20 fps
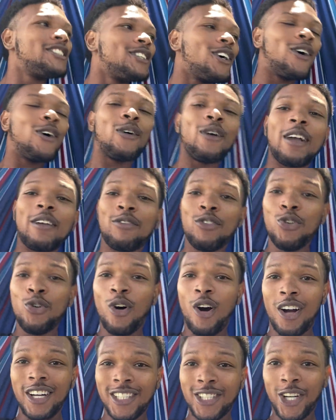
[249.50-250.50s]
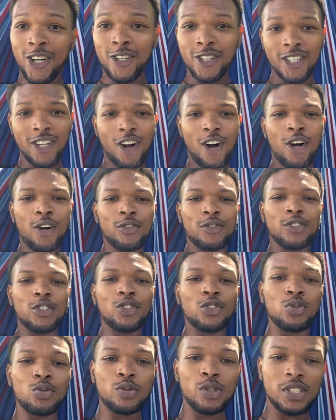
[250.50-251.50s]
so if you are turning off the
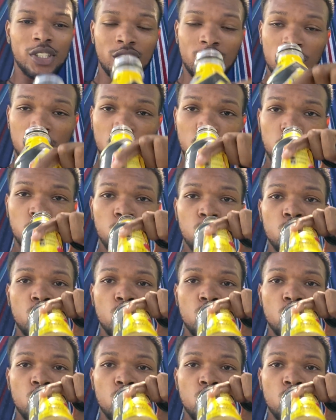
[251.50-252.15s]
switch,